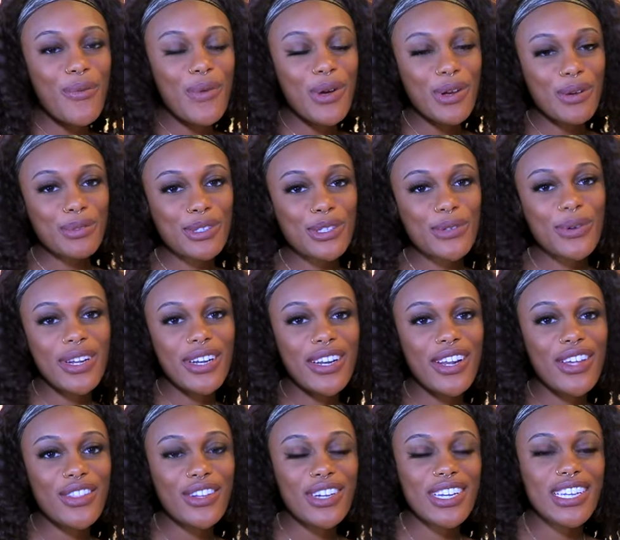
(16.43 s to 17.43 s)
Welcome to
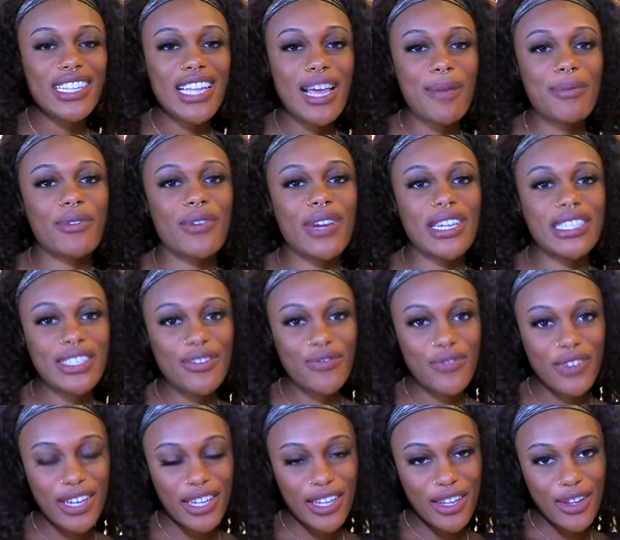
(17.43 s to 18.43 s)
another collaboration
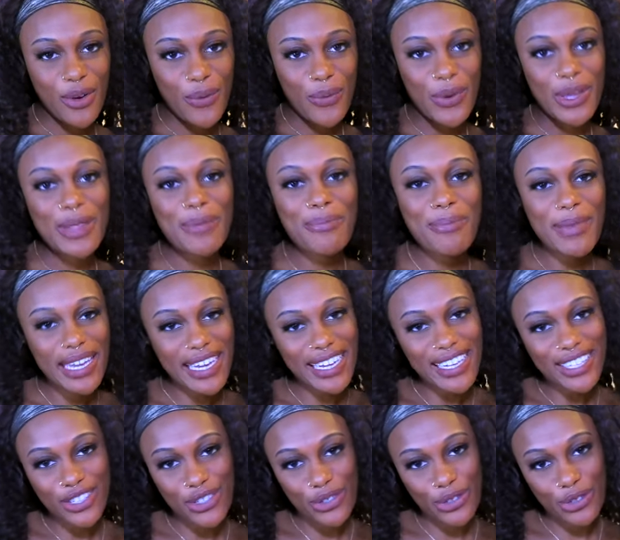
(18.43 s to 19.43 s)
video with
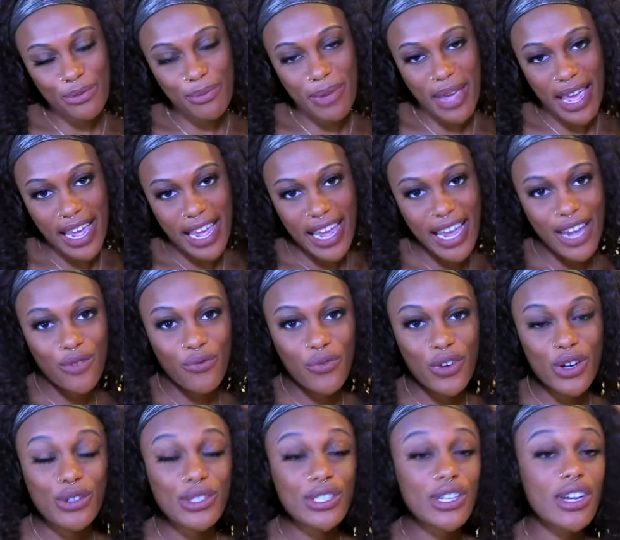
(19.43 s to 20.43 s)
me, Juju Bae, and
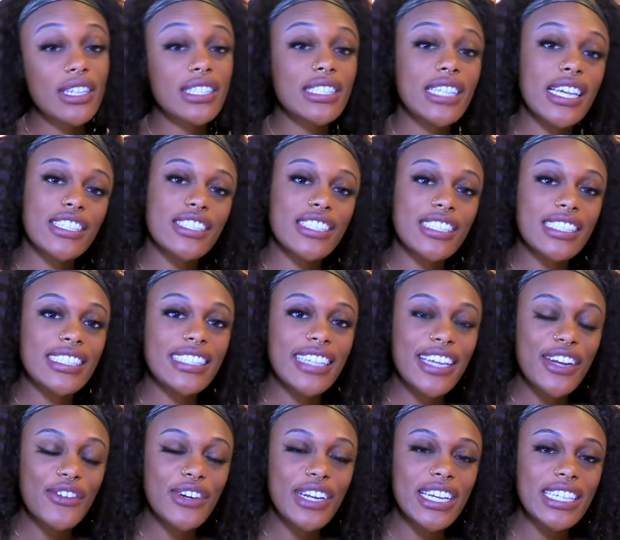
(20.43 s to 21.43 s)
Real Talk Session
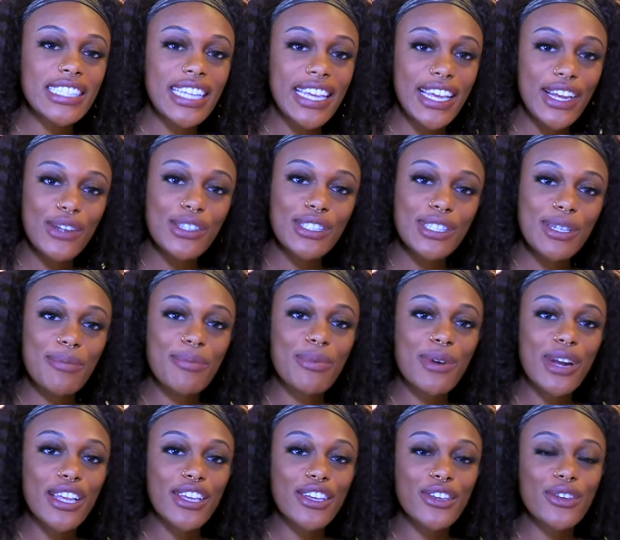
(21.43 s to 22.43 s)
series, here to
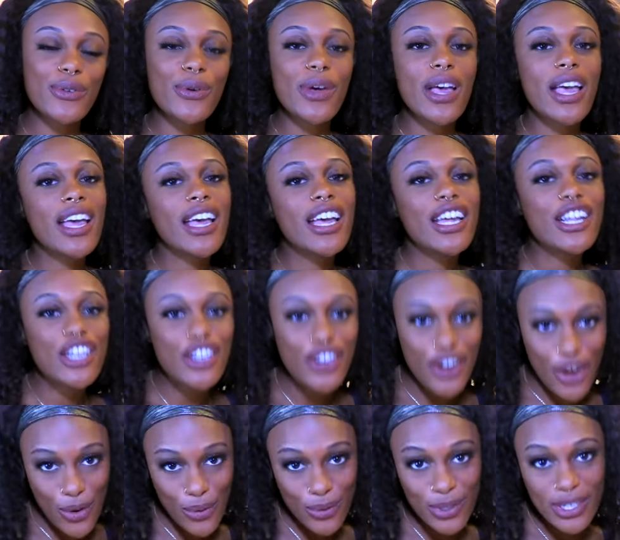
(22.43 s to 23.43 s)
bring you
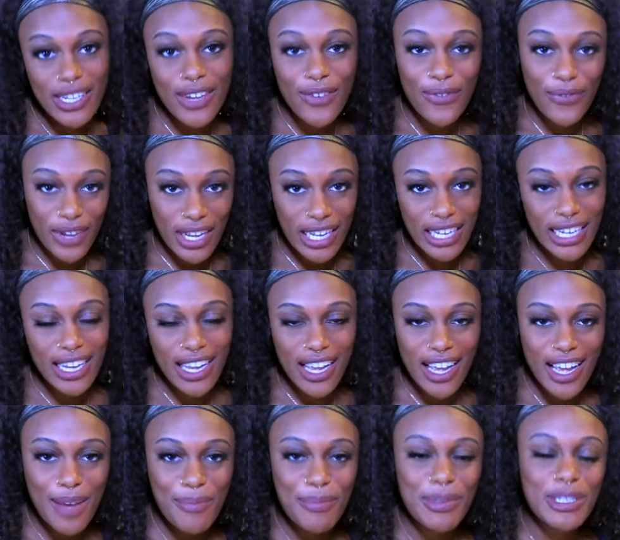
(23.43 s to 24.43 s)
Don't Funk
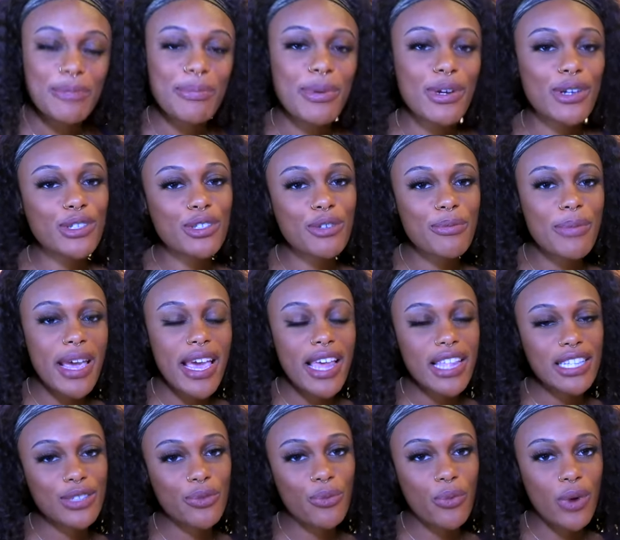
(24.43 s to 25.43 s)
Up Spiritual
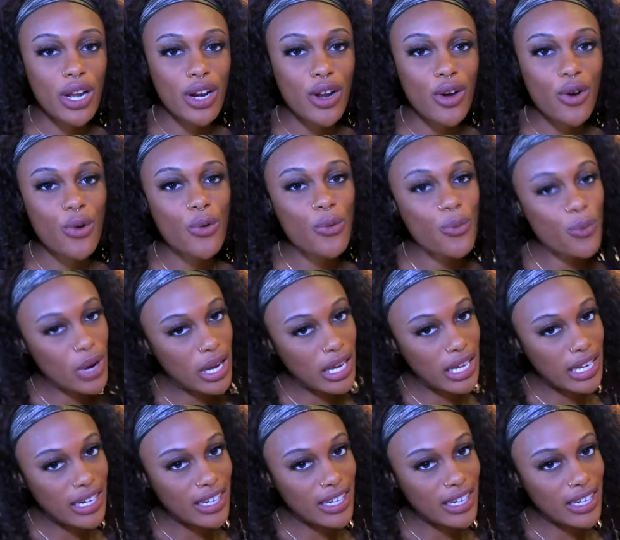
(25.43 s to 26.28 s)
Baths 101.